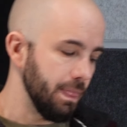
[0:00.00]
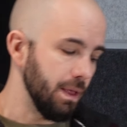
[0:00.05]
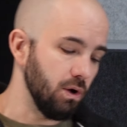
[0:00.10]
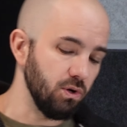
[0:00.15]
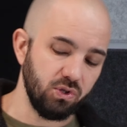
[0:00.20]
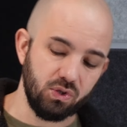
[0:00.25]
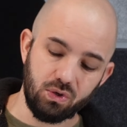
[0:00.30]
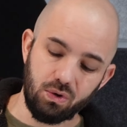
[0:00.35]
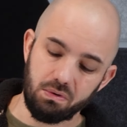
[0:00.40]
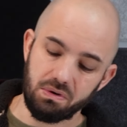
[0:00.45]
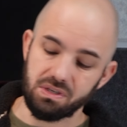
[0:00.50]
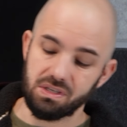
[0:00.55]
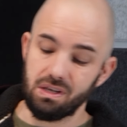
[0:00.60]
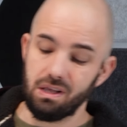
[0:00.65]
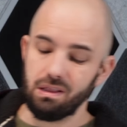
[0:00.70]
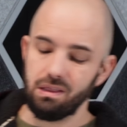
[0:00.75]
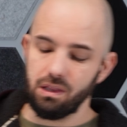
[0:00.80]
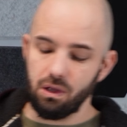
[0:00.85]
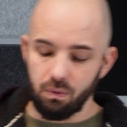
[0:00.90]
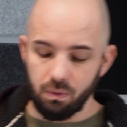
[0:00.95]
Also known as
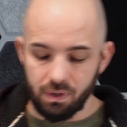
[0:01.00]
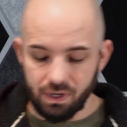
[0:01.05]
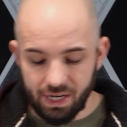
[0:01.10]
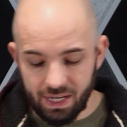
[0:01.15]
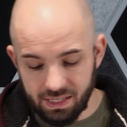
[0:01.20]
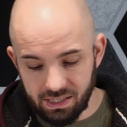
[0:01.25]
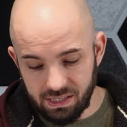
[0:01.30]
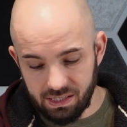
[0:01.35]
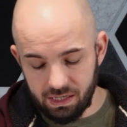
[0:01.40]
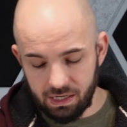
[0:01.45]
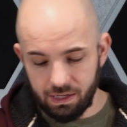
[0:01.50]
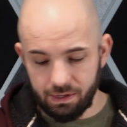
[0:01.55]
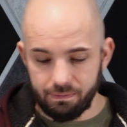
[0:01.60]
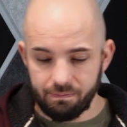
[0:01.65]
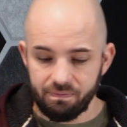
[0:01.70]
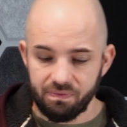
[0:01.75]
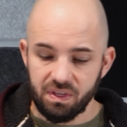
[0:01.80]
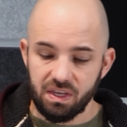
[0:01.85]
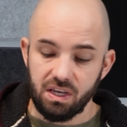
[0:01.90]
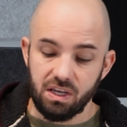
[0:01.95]
lower density.
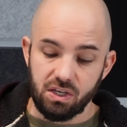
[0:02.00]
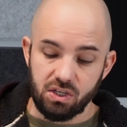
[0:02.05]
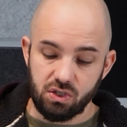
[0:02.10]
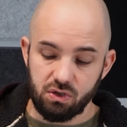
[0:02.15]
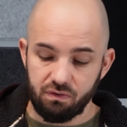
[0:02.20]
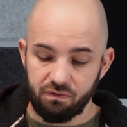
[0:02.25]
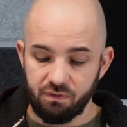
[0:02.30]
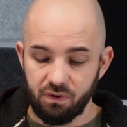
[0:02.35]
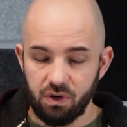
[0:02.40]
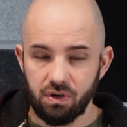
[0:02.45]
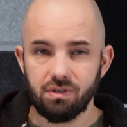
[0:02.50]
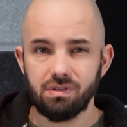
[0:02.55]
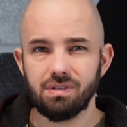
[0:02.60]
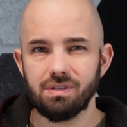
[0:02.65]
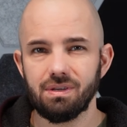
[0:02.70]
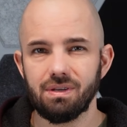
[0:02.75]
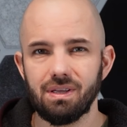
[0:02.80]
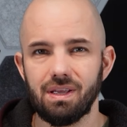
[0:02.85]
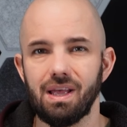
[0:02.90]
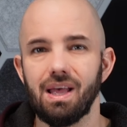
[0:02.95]
So first,
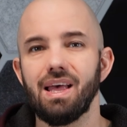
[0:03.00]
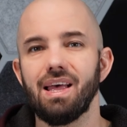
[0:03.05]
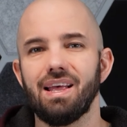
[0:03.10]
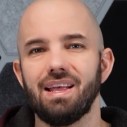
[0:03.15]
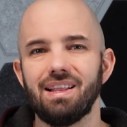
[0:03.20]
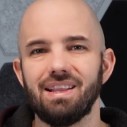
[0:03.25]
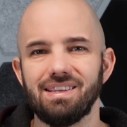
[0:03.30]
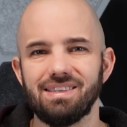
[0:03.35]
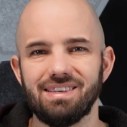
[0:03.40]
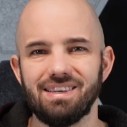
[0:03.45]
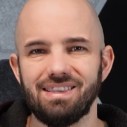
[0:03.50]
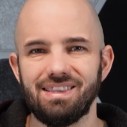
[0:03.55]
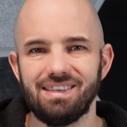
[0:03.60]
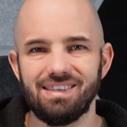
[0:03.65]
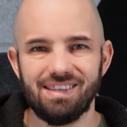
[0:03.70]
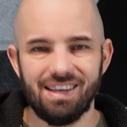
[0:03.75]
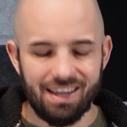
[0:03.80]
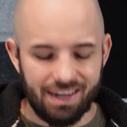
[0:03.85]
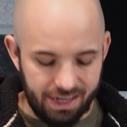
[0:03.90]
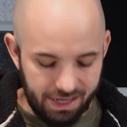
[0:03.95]
let's get
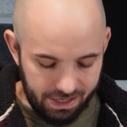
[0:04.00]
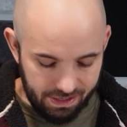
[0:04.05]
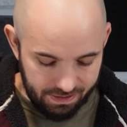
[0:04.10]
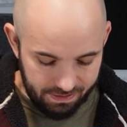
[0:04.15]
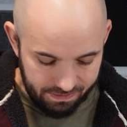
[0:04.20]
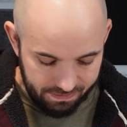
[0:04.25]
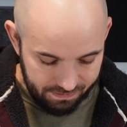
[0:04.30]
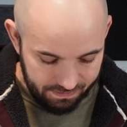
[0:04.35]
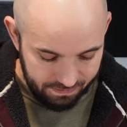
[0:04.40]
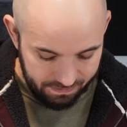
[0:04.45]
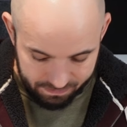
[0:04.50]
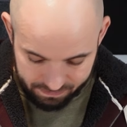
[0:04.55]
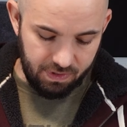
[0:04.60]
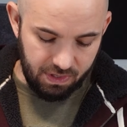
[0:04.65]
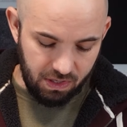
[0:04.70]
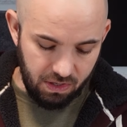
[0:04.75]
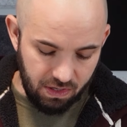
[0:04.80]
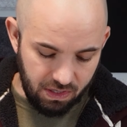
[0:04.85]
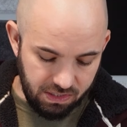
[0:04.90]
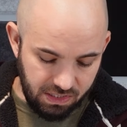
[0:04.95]
these out of here.
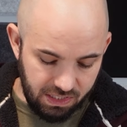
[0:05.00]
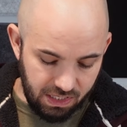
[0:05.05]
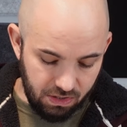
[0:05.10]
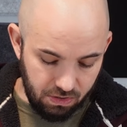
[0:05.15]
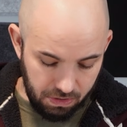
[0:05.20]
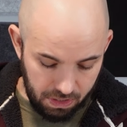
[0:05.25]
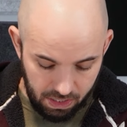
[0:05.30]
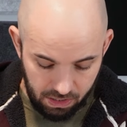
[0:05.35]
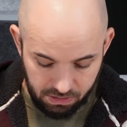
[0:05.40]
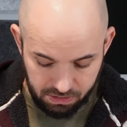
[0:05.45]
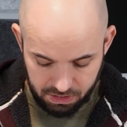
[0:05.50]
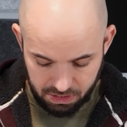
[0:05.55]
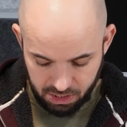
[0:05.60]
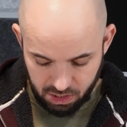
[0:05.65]
You can see they're held